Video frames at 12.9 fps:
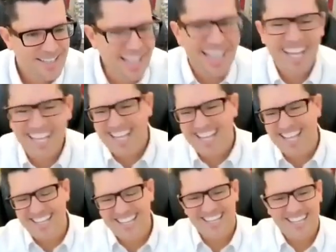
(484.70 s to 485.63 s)

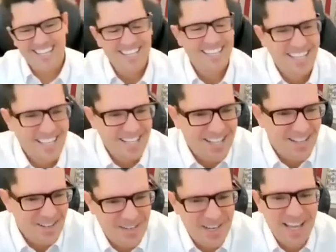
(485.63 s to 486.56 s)

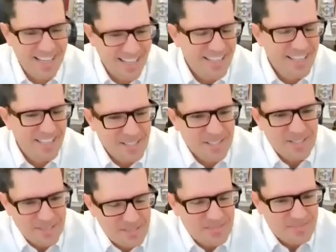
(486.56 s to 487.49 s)

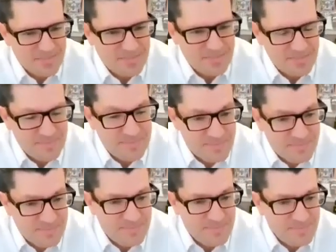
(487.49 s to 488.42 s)

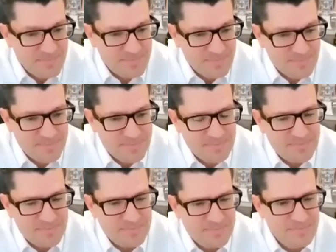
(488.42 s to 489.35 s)

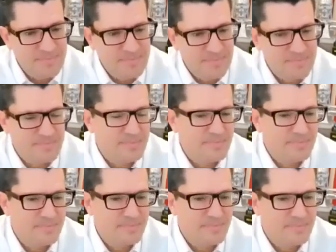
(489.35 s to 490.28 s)

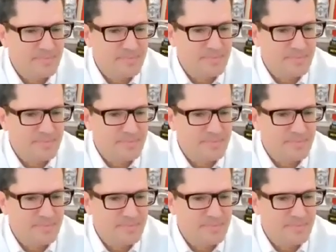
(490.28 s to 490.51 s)
No words are spoken by the person on screen.